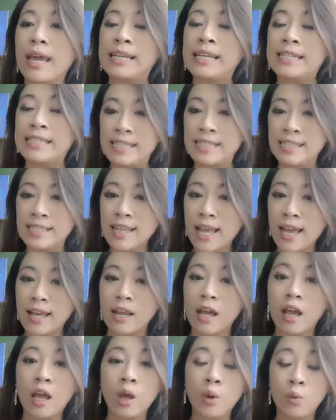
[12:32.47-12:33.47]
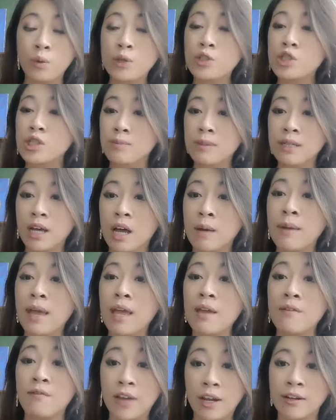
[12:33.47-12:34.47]
And instead, we just become
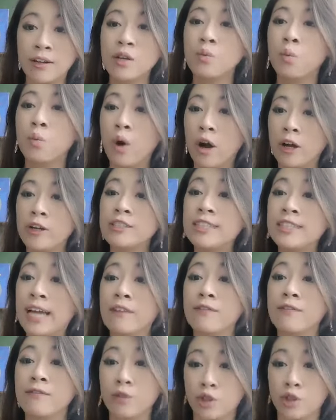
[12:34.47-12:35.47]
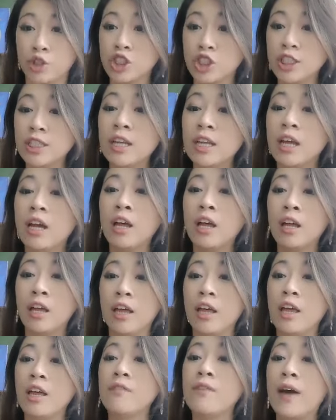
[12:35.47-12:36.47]
a very watered down version
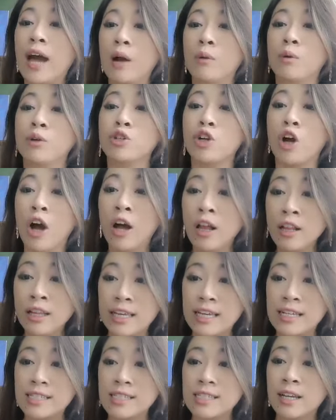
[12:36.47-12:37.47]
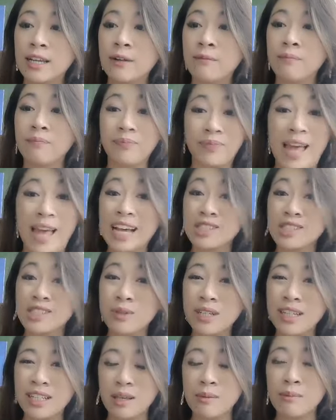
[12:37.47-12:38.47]
of our colleagues that's
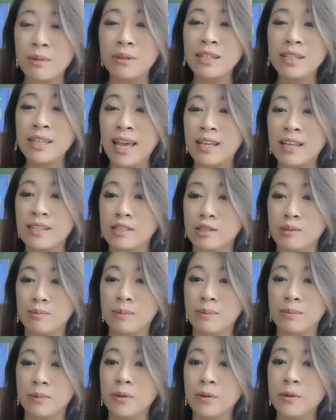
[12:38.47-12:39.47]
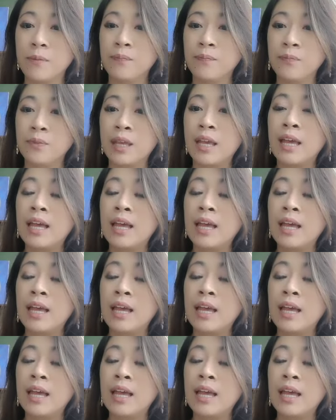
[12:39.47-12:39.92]
what it communicates to people.